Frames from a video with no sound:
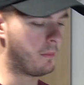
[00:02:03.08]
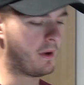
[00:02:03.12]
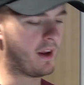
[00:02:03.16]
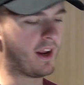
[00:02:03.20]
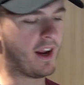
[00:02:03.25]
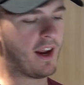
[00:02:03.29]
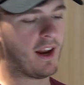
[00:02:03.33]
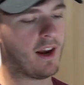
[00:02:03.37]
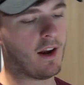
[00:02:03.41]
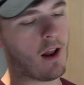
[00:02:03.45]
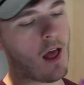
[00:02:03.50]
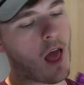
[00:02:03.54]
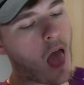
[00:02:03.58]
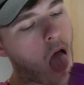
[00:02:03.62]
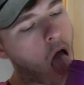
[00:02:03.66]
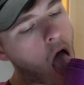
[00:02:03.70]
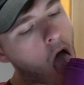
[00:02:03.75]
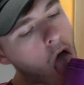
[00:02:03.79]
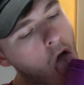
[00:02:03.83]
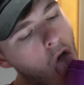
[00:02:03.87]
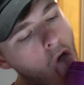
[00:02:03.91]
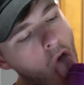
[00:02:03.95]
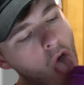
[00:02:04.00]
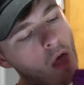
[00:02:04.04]
being,
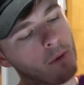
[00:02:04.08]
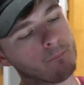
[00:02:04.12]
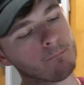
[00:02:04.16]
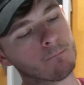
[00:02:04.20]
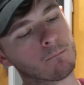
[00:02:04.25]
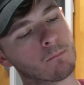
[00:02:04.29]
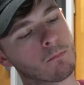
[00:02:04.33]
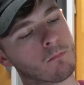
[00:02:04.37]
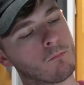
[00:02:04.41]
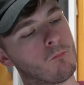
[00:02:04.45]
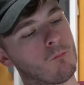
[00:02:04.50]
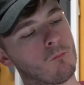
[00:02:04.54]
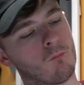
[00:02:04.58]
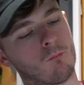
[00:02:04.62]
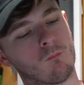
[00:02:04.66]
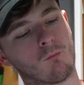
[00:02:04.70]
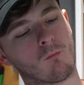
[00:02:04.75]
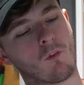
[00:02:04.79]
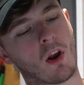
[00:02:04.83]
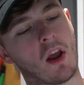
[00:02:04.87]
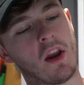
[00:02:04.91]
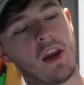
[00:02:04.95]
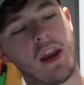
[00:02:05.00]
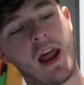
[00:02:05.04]

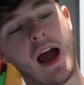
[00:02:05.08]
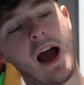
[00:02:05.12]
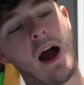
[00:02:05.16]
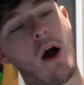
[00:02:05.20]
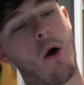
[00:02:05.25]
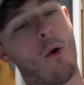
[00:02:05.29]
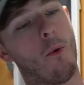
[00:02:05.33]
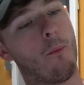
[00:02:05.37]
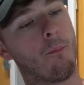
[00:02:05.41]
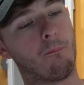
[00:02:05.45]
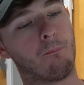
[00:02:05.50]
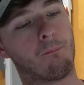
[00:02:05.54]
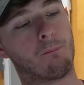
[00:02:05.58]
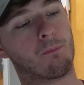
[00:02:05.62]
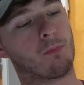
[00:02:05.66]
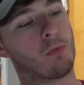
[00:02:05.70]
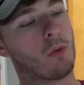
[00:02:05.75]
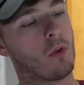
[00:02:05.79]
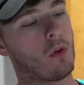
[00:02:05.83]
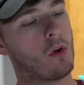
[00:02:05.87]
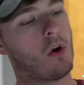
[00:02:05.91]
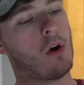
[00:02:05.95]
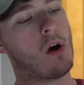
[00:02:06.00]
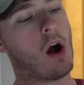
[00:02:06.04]
now
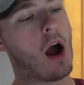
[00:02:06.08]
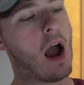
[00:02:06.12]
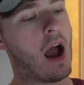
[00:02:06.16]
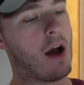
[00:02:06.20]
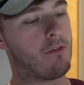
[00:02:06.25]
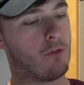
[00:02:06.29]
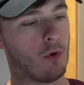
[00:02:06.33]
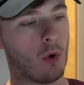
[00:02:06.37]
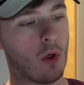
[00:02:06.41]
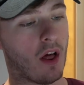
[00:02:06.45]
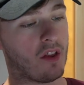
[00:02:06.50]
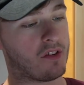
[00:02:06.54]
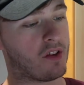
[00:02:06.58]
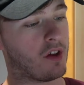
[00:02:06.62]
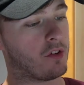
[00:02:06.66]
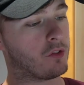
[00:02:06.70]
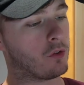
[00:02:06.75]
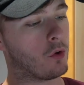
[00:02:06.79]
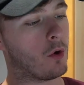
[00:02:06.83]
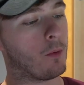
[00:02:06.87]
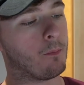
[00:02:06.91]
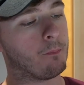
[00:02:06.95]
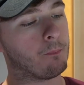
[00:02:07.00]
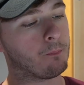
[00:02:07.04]
I have, oh that
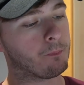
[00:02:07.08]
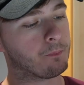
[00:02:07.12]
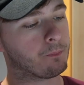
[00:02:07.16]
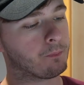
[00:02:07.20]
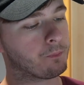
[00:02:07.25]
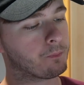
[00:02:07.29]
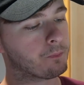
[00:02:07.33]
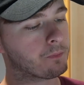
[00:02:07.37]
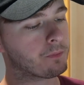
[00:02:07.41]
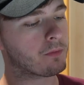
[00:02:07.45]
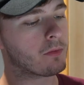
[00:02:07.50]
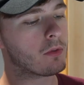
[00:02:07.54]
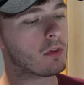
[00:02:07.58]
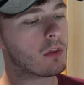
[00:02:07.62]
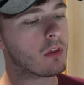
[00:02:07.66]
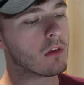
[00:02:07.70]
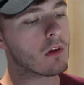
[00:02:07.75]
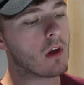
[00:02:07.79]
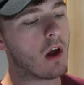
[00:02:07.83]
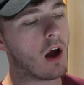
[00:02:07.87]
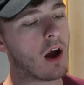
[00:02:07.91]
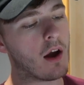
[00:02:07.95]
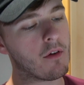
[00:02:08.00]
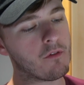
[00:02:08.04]
tastes good,
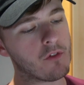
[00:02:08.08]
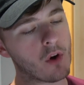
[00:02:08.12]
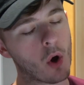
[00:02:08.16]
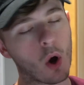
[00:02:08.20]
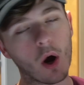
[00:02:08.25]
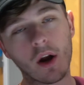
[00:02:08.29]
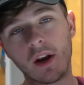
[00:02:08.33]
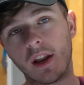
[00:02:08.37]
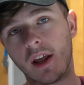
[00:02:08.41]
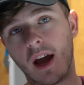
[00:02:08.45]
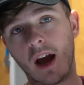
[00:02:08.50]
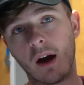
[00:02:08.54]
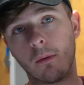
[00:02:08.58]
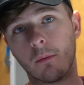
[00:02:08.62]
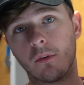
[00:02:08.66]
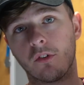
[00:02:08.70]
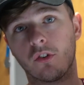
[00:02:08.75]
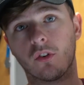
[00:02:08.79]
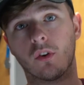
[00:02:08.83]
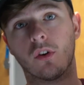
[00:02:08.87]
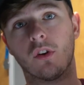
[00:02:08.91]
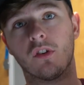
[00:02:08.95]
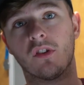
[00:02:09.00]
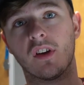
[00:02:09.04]
I have no idea how
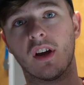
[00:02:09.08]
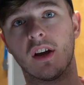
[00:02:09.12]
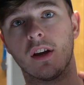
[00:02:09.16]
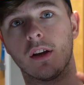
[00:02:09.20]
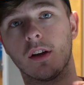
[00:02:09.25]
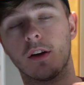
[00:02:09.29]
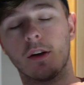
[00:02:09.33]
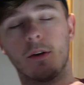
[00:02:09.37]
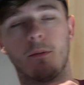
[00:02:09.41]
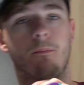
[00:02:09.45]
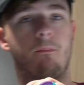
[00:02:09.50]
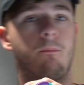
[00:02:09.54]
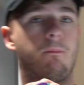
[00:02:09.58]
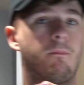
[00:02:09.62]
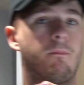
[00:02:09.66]
much I'm going to take.